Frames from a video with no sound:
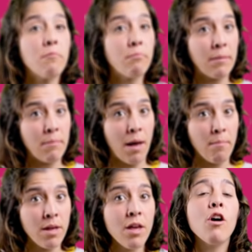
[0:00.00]
My mom
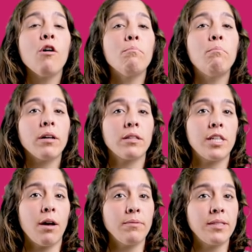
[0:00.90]
bought
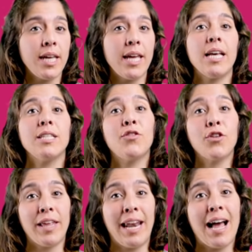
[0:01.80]
some tickets
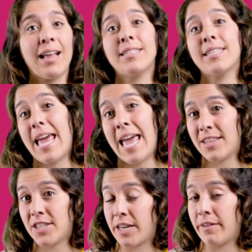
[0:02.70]
for the last
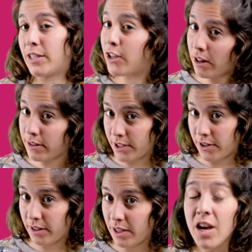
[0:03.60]
Ed Sheeran
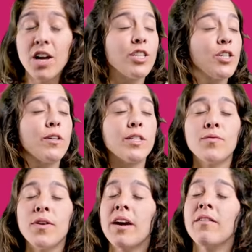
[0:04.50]
concert, she was
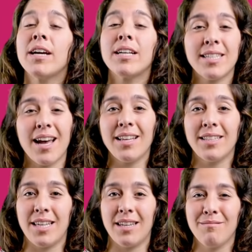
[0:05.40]
very
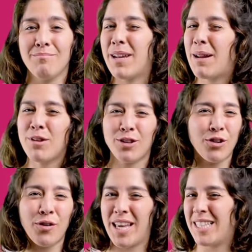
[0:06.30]
excited, but I'm not
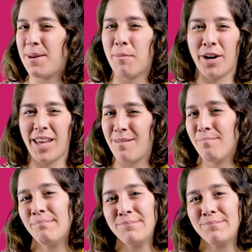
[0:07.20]
crazy about him.